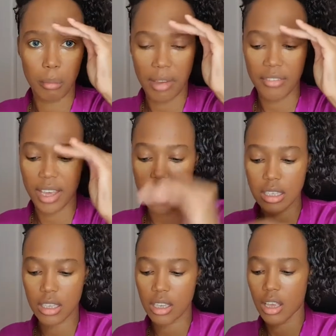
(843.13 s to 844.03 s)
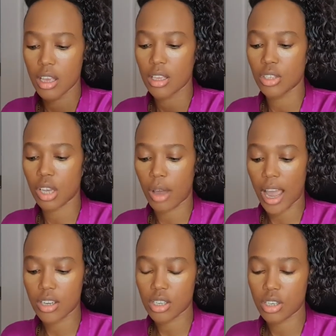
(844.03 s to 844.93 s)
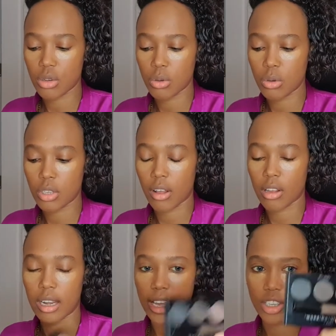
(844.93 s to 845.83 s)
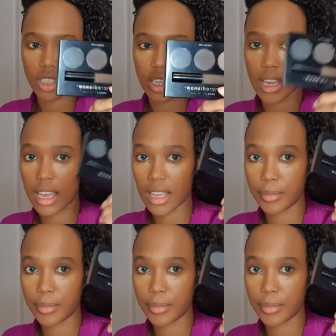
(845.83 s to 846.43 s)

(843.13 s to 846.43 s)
face. So I just use collection